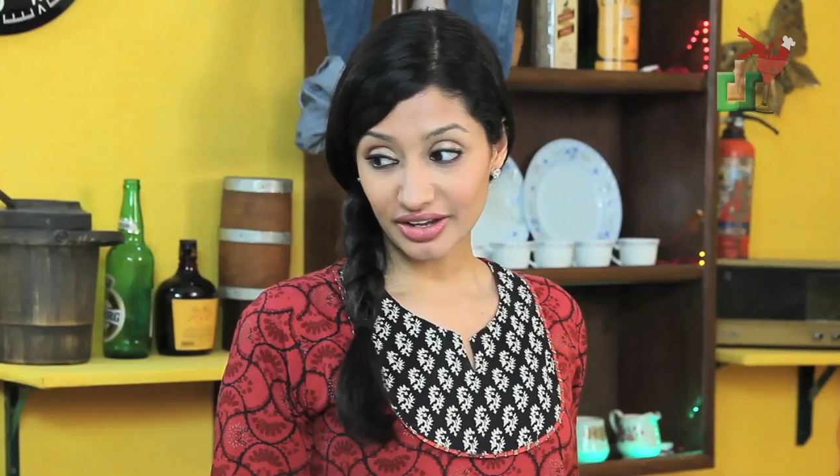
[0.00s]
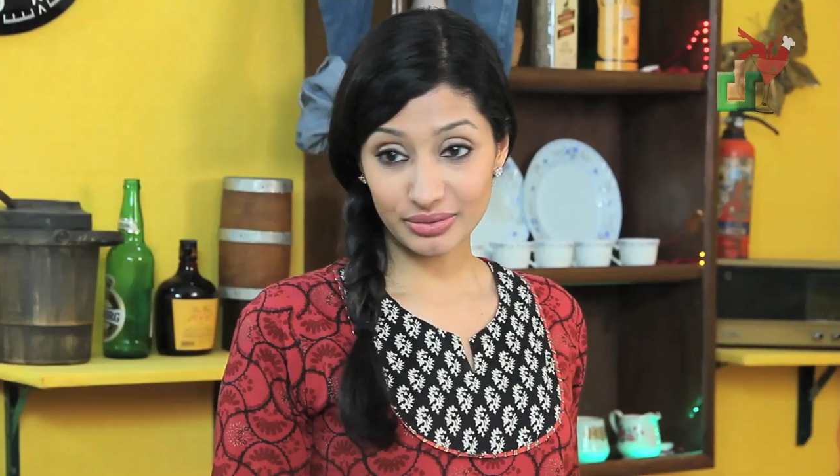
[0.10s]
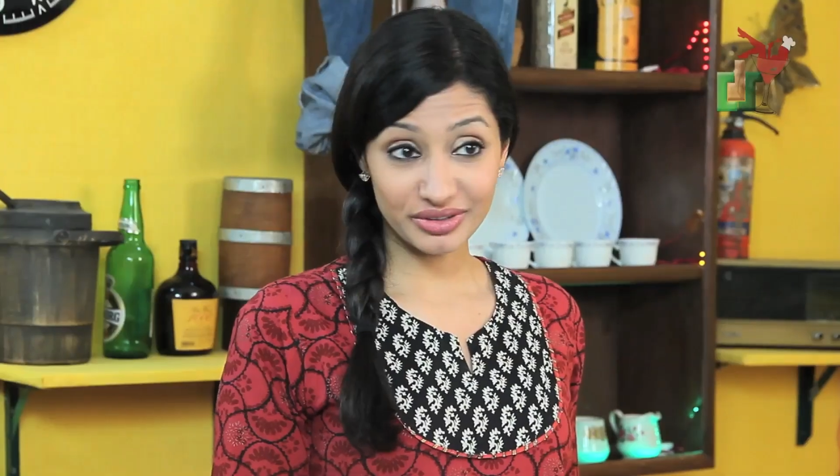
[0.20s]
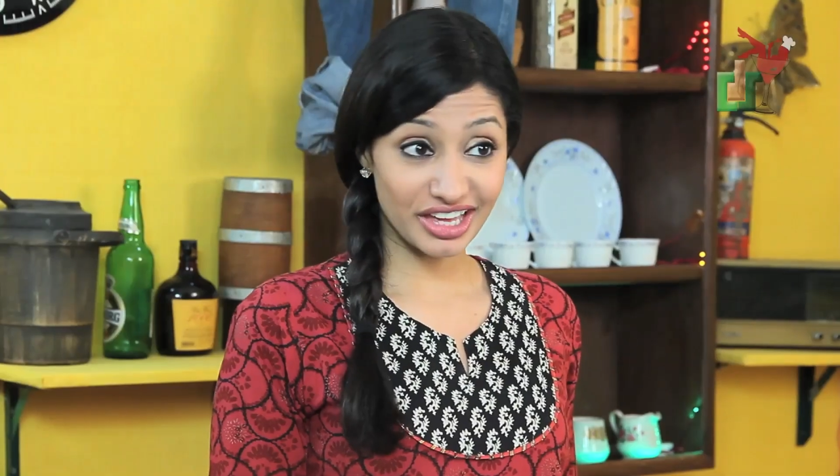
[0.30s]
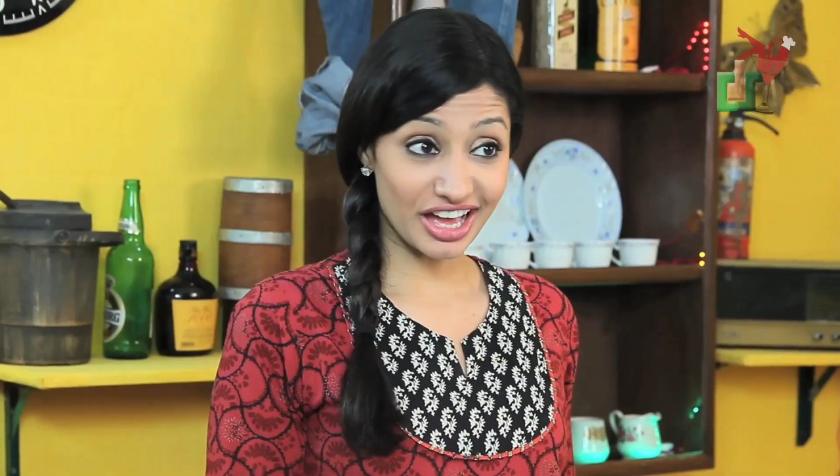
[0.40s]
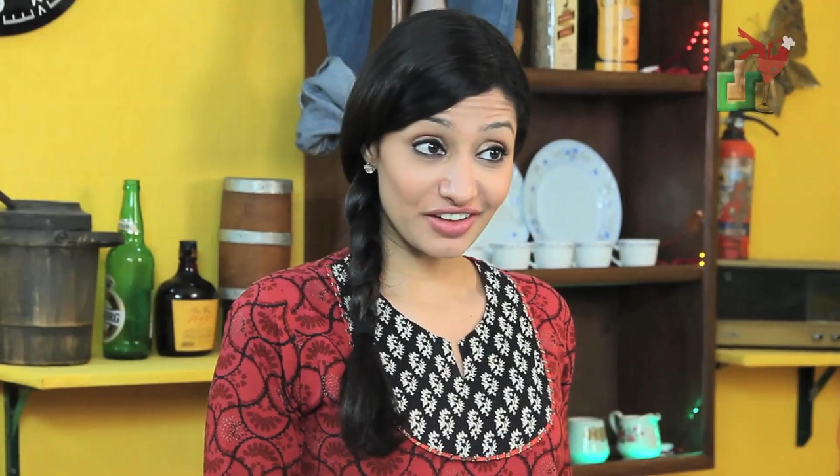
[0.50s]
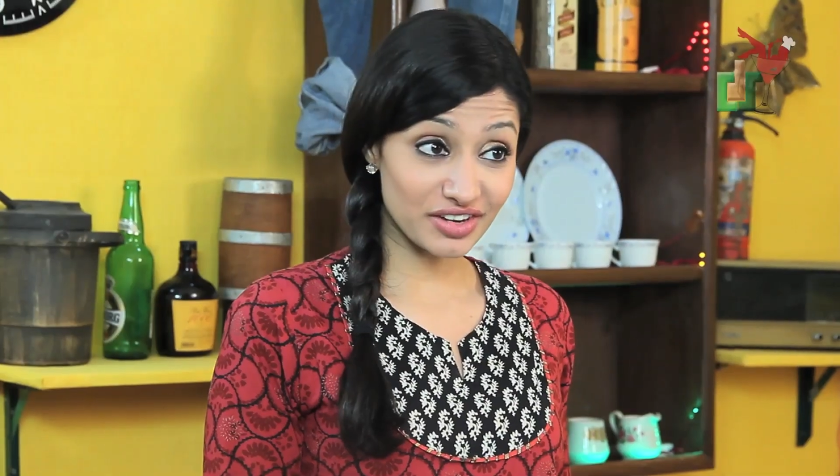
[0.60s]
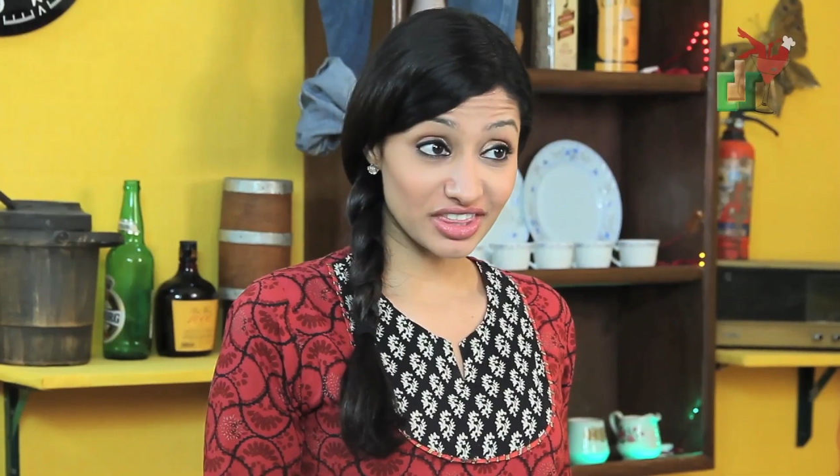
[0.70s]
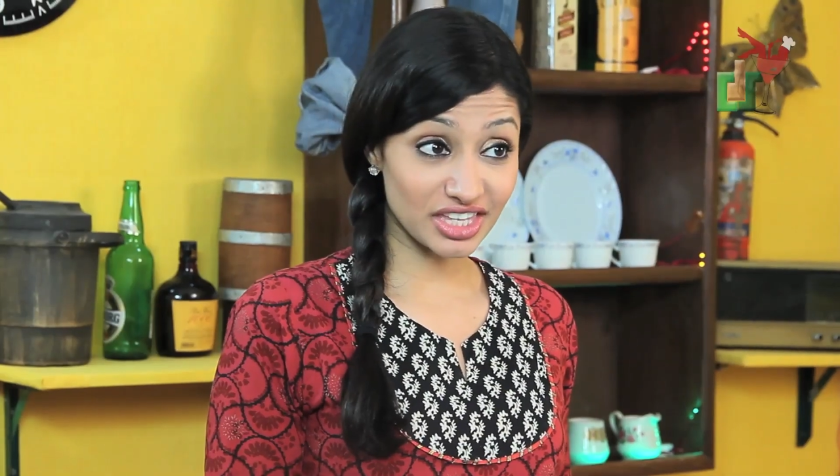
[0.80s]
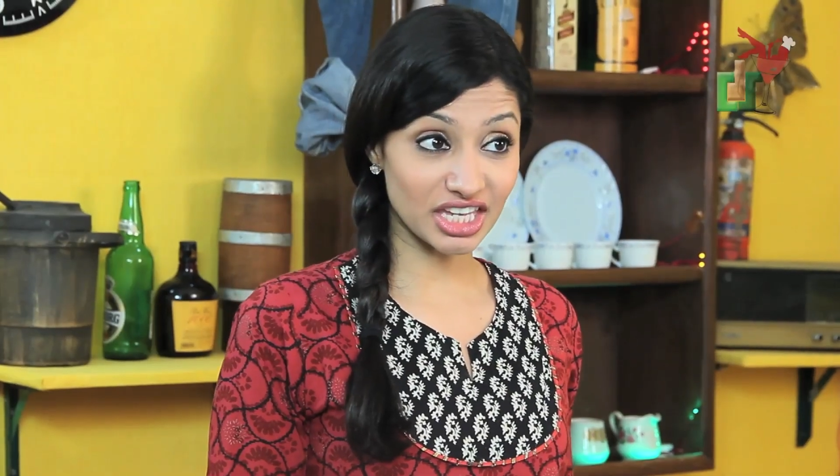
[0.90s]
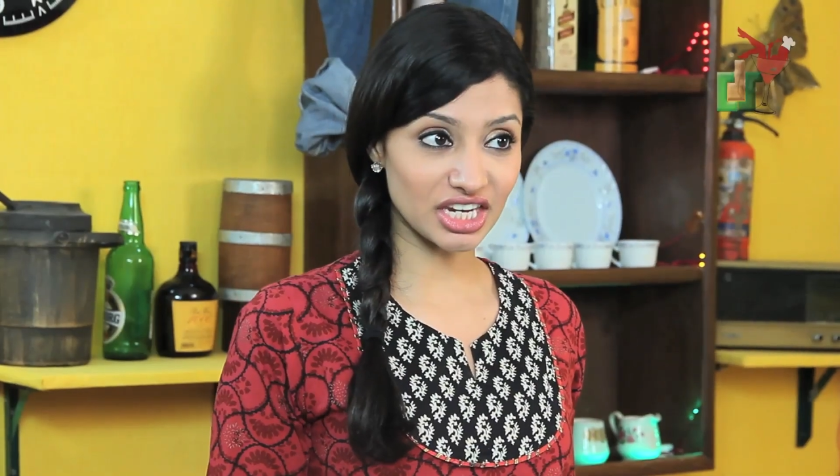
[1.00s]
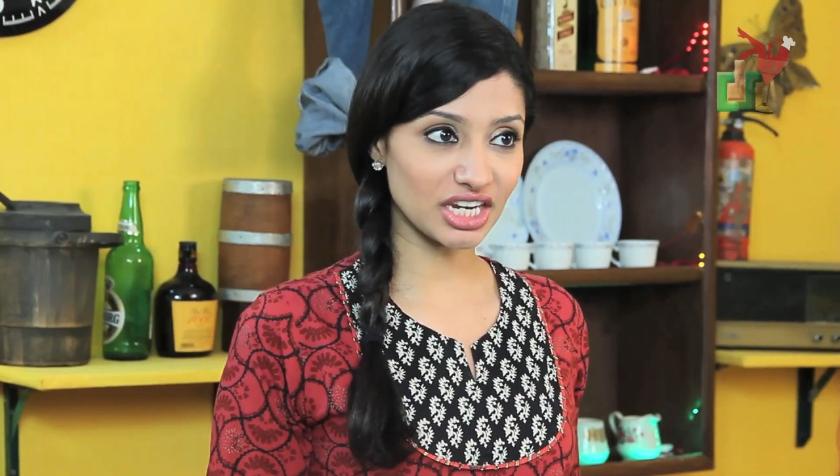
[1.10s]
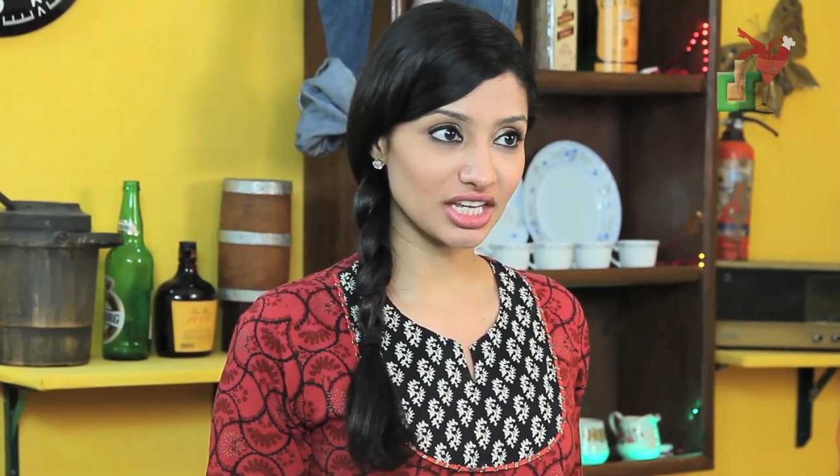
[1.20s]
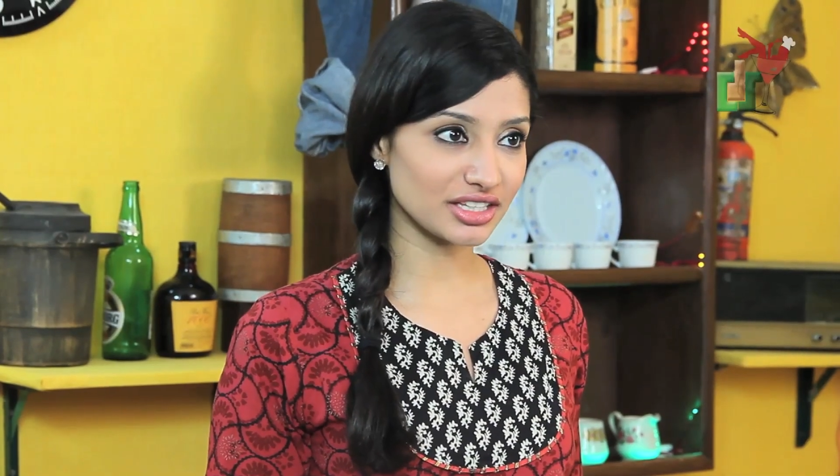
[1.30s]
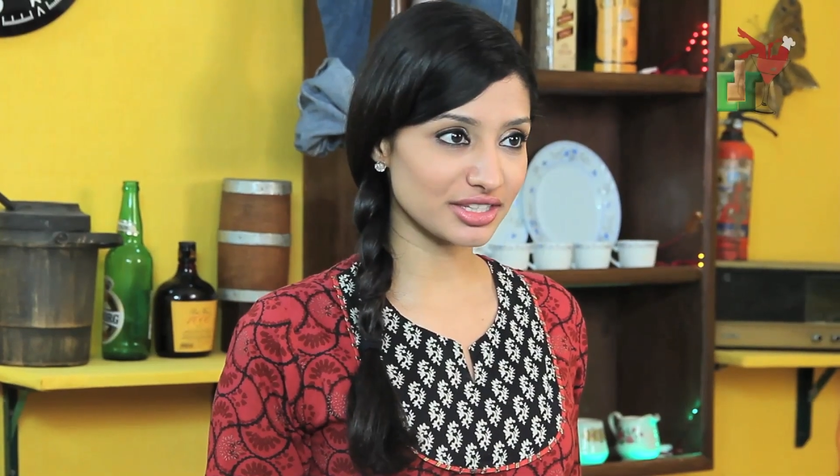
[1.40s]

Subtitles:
I don't really have anything Indian,